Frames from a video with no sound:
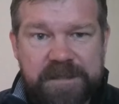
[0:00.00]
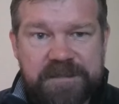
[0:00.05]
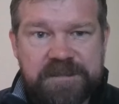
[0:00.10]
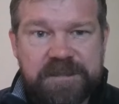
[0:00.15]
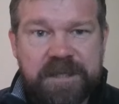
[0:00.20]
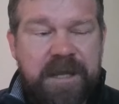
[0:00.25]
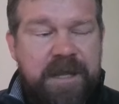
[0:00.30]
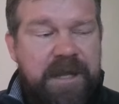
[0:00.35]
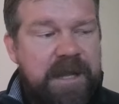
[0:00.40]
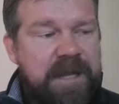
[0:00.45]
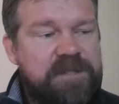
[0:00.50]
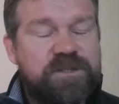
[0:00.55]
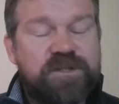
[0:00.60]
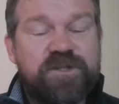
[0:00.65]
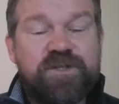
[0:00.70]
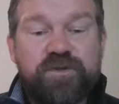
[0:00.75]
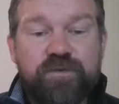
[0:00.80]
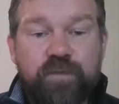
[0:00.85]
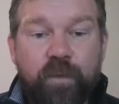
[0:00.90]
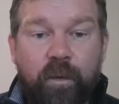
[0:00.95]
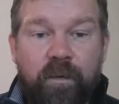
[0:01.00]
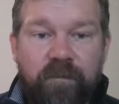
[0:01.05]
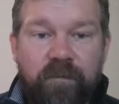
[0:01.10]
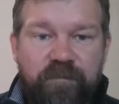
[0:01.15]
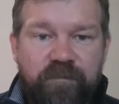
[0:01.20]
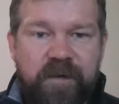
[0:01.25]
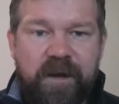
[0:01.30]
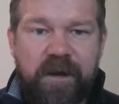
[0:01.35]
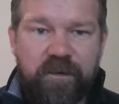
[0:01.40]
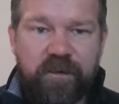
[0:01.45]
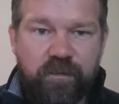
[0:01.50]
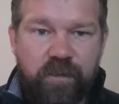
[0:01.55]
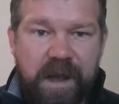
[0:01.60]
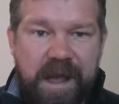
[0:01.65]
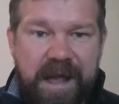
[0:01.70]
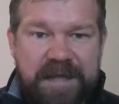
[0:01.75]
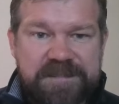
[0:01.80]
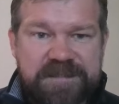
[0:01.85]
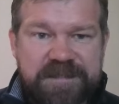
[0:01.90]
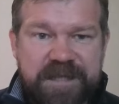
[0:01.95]
It's it's a store of value
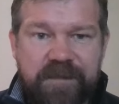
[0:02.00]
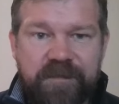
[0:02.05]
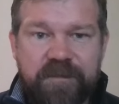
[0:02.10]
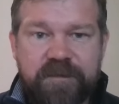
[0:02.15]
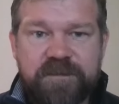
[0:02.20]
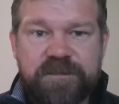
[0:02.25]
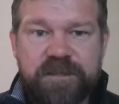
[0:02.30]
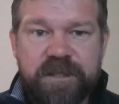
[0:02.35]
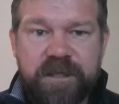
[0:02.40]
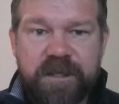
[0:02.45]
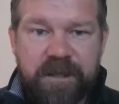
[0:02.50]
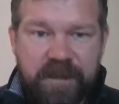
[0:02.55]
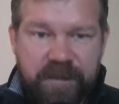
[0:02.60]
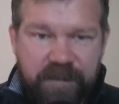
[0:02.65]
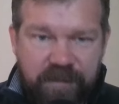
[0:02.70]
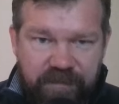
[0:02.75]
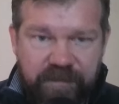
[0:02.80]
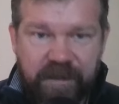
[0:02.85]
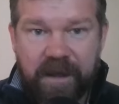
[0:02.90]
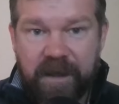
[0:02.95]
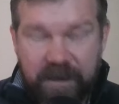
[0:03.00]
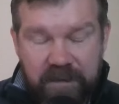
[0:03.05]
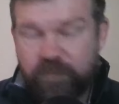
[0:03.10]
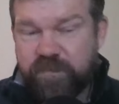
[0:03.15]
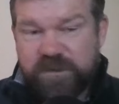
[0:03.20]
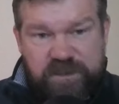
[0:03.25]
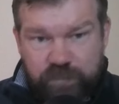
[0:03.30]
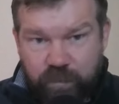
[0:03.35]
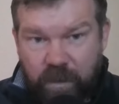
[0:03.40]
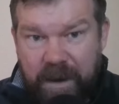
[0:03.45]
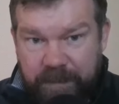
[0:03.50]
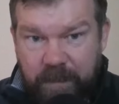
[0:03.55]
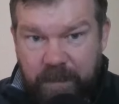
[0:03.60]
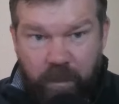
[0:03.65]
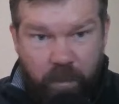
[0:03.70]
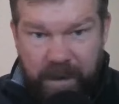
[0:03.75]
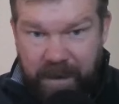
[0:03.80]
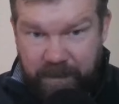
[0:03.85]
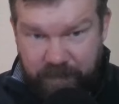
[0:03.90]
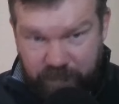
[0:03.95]
asset that's that, which is why
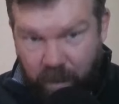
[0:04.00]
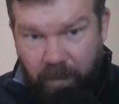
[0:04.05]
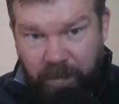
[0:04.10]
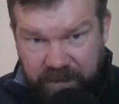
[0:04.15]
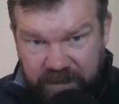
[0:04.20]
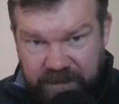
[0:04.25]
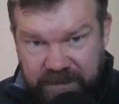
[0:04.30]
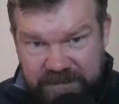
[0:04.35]
people buy property.